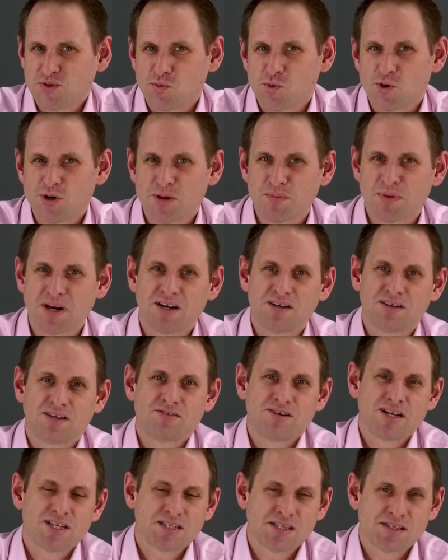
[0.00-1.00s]
to worry about
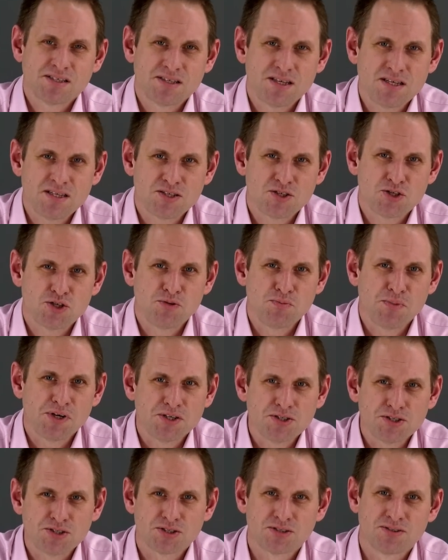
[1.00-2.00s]
our SSDs too
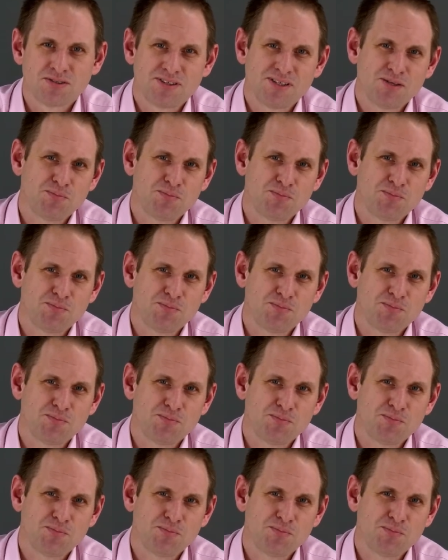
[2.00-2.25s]
much.